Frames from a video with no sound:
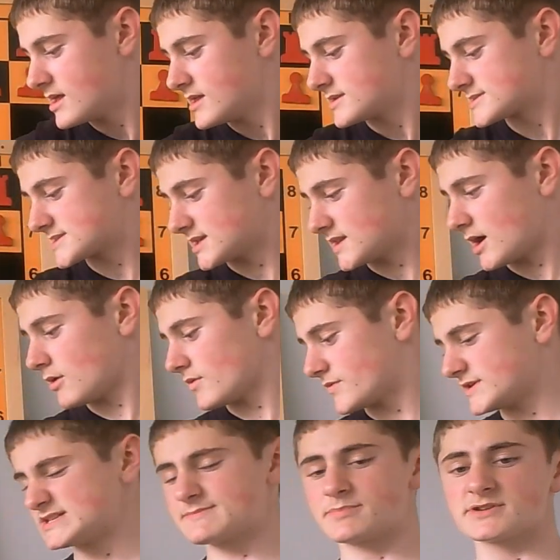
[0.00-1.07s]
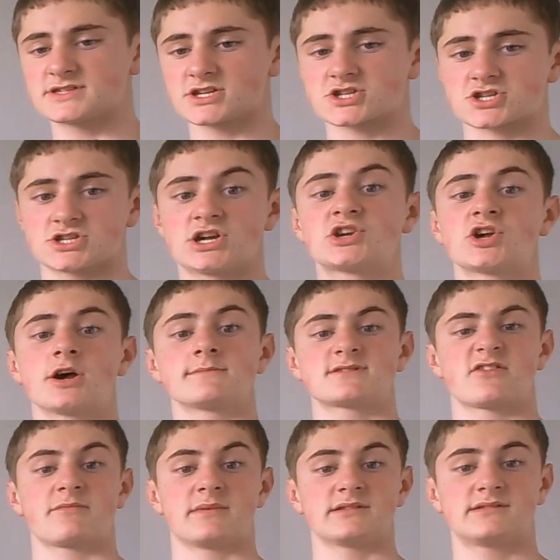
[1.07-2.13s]
So now in this position, in terms
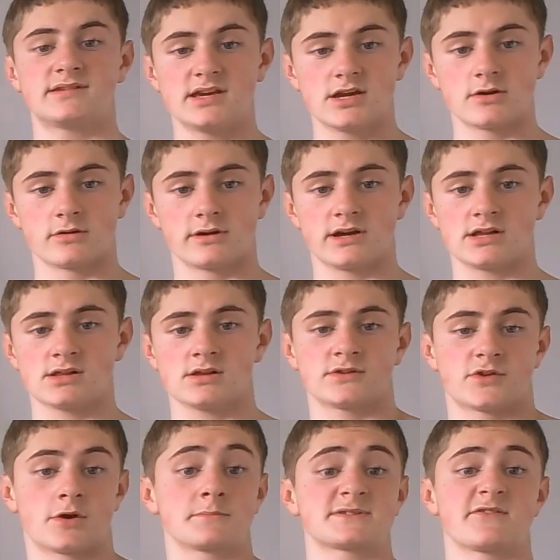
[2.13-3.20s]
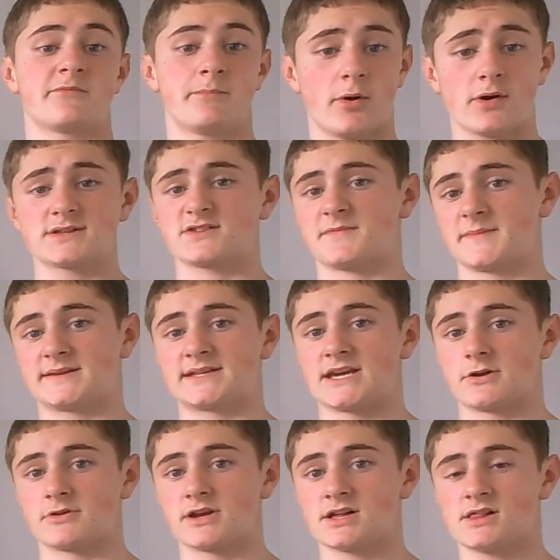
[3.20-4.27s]
of material, in terms of points of
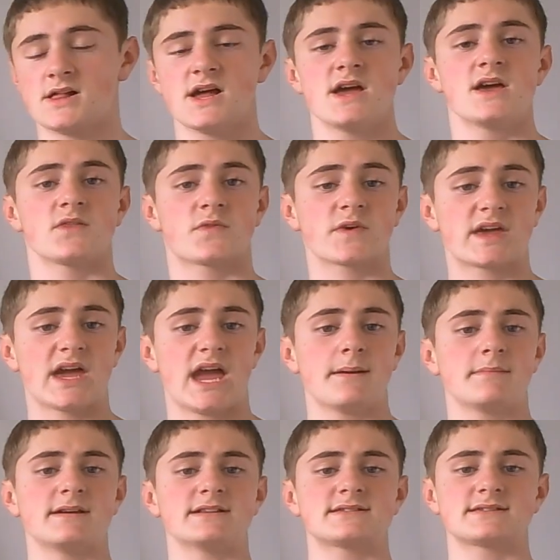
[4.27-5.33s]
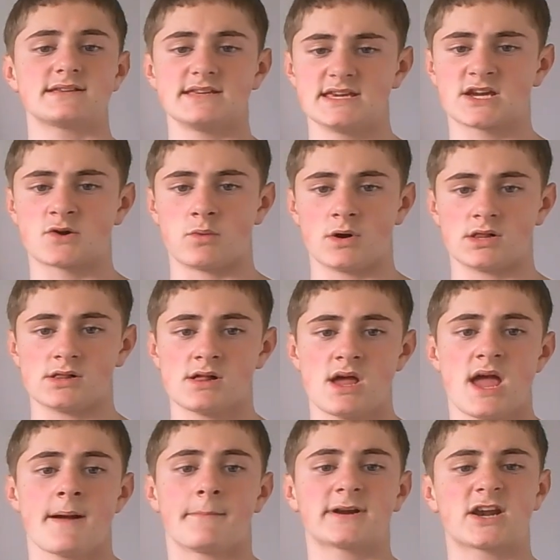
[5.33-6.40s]
material, the game is equal.
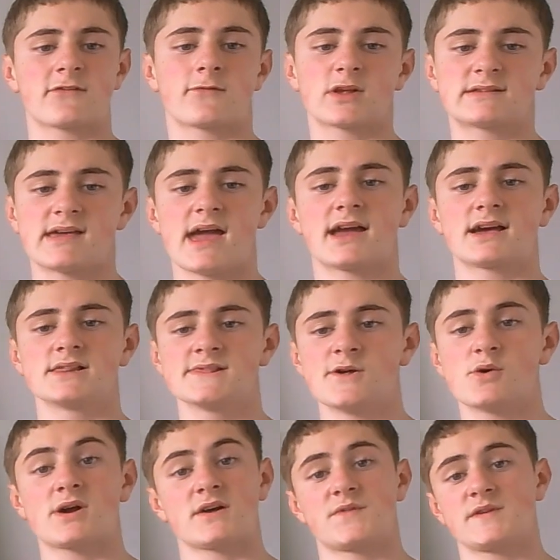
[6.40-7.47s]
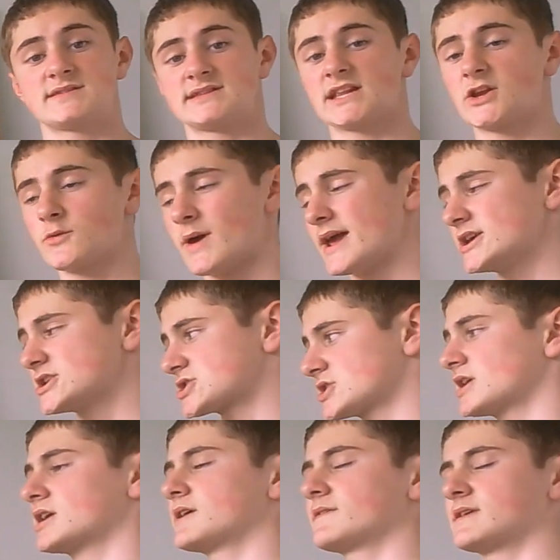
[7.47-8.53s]
But if we take a look at the situation
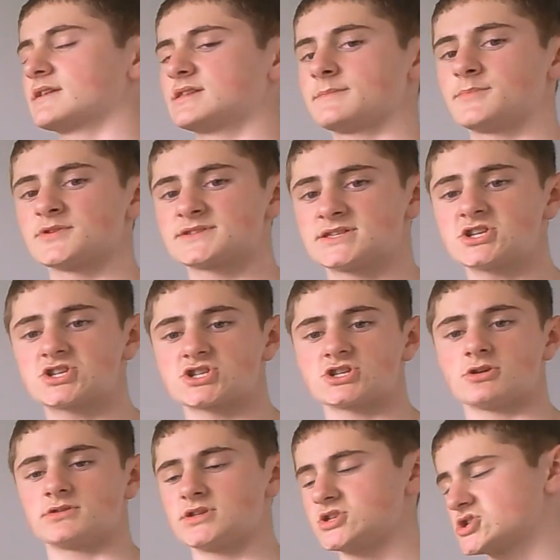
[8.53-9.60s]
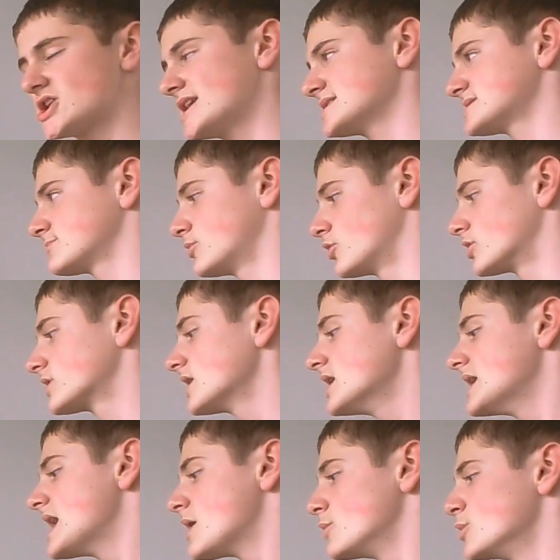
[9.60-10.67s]
and at the position on the chessboard,
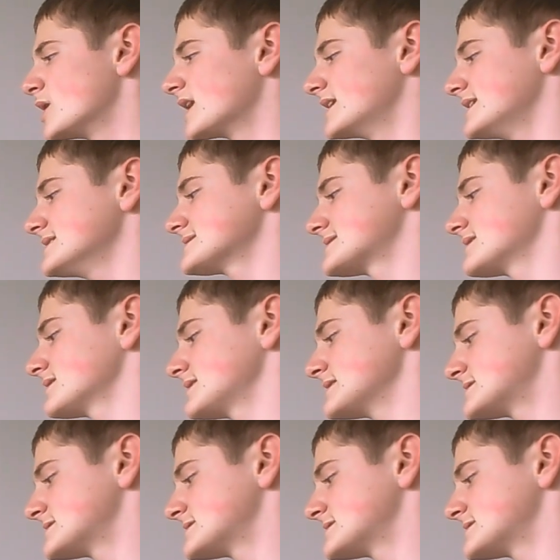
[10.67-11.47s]
we can instantly